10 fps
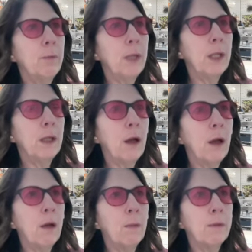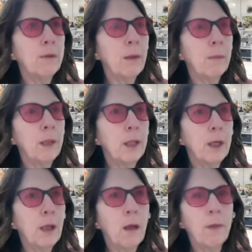become
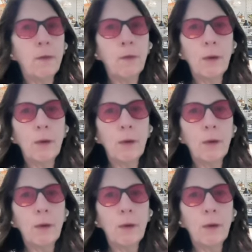something other